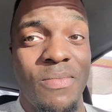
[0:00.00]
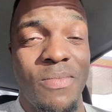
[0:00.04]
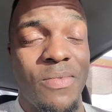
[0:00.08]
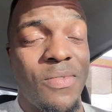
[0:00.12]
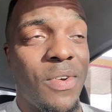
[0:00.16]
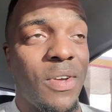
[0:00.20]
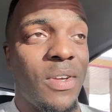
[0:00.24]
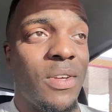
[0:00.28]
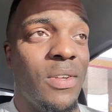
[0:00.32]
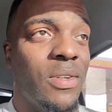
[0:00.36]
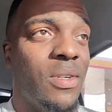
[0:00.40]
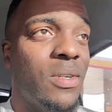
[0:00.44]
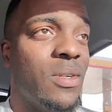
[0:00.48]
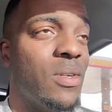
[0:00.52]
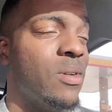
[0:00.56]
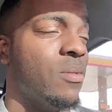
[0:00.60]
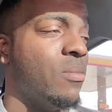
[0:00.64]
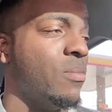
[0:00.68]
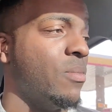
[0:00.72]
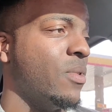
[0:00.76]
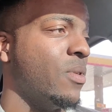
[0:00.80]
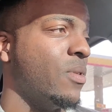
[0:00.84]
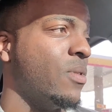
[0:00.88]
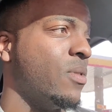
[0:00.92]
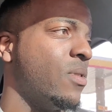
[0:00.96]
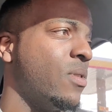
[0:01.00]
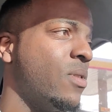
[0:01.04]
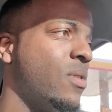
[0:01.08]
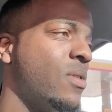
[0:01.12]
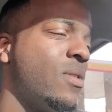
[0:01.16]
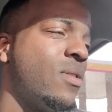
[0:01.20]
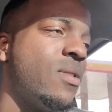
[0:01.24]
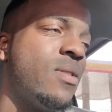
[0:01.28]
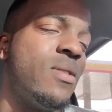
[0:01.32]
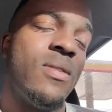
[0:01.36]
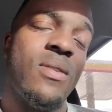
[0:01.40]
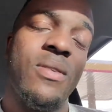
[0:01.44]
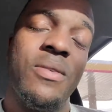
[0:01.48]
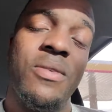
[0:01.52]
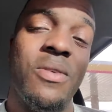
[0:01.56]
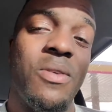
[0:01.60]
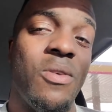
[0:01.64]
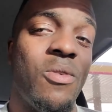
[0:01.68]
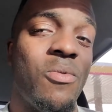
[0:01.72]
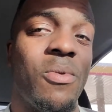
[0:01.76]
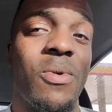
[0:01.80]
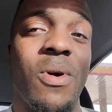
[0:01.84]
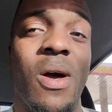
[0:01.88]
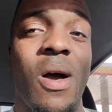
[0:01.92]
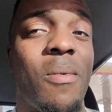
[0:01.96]
fucking gym, but
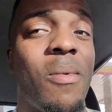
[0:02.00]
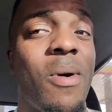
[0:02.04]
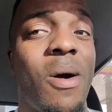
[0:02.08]
I'm